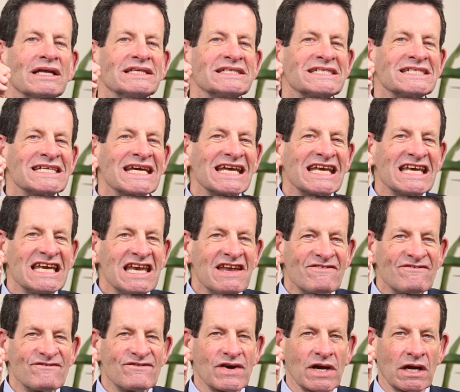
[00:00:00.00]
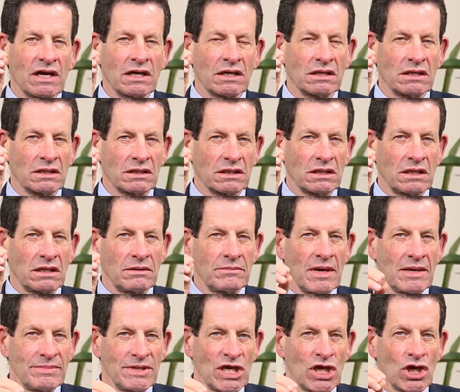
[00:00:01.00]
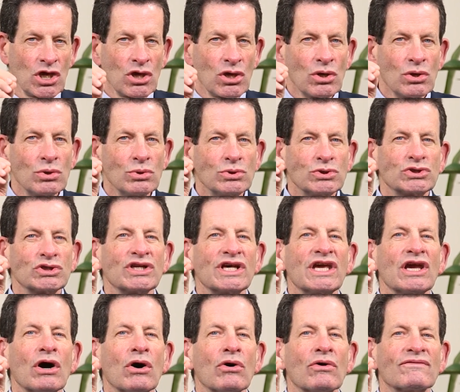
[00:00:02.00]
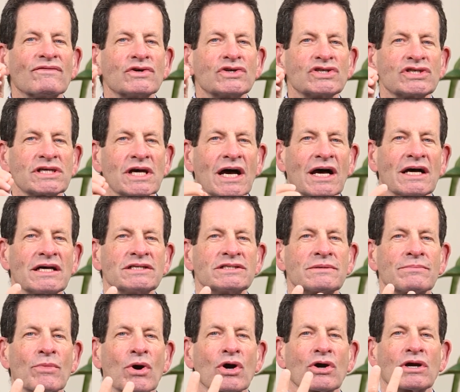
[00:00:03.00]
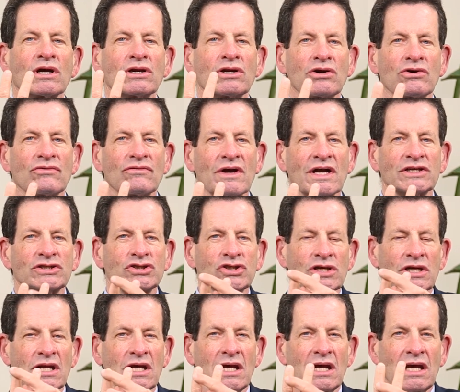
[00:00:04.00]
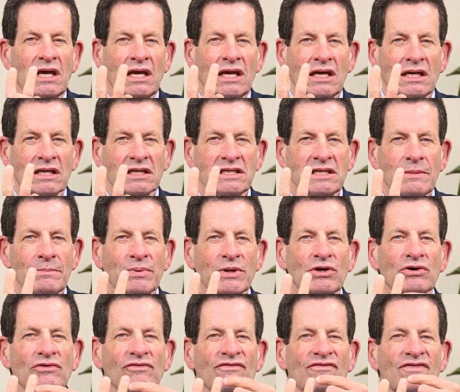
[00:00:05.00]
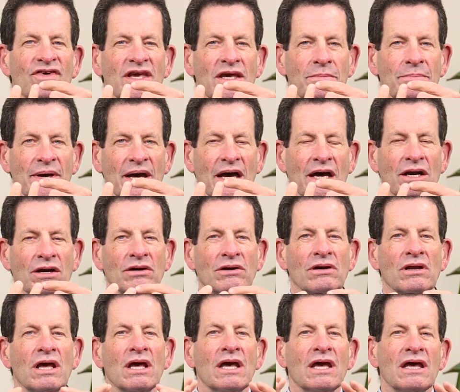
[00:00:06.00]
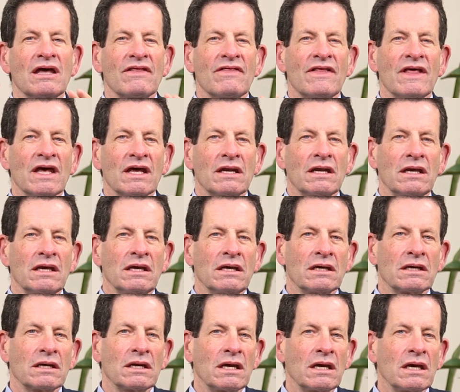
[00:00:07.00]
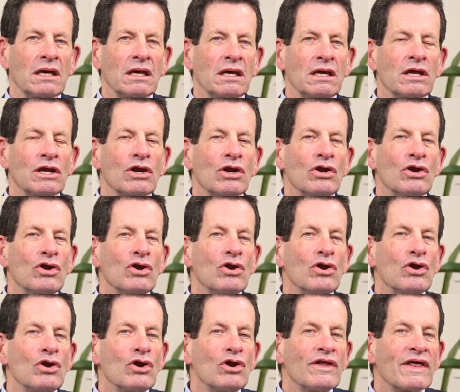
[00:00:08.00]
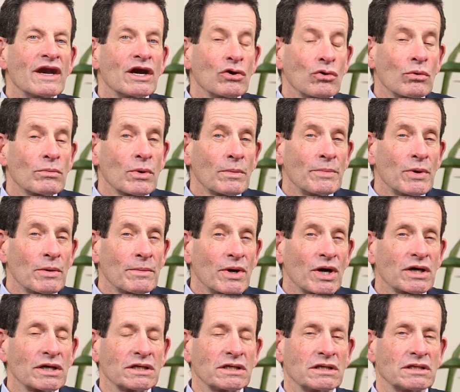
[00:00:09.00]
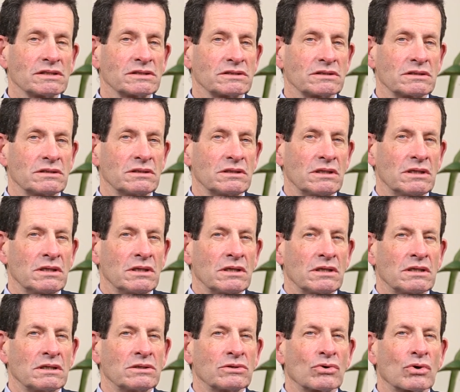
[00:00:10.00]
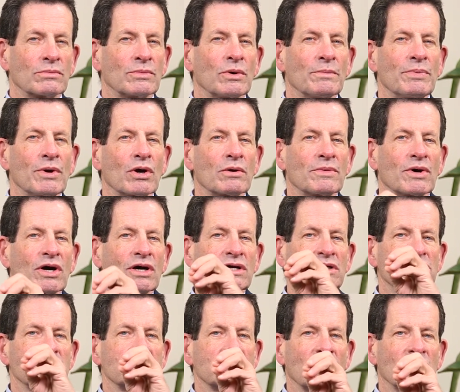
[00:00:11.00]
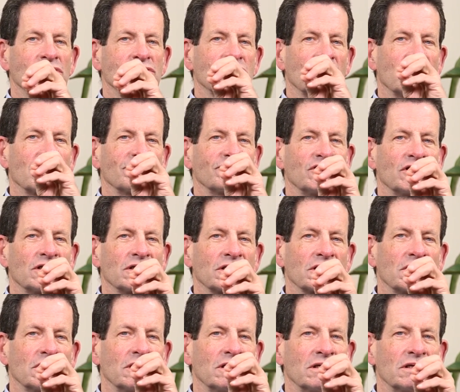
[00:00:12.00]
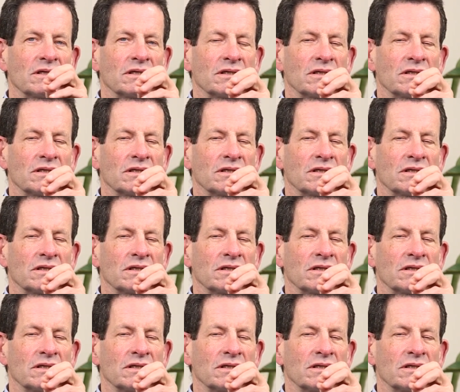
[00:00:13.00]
significantly, maybe hugely oversized market correction in a typical V pattern than a normal bear market does. A normal bear market starts off gently,